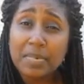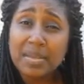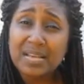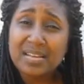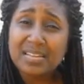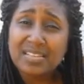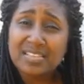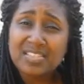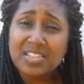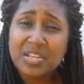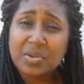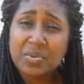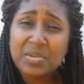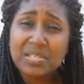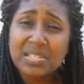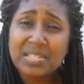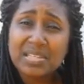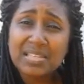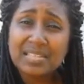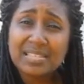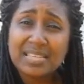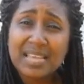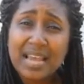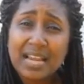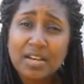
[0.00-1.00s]
Because she wasn't
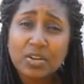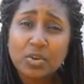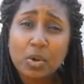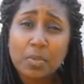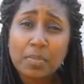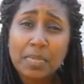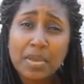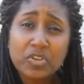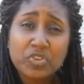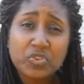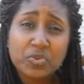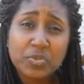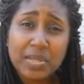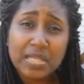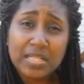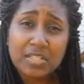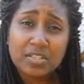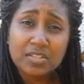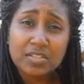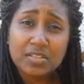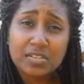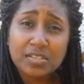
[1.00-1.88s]
exact on measurements,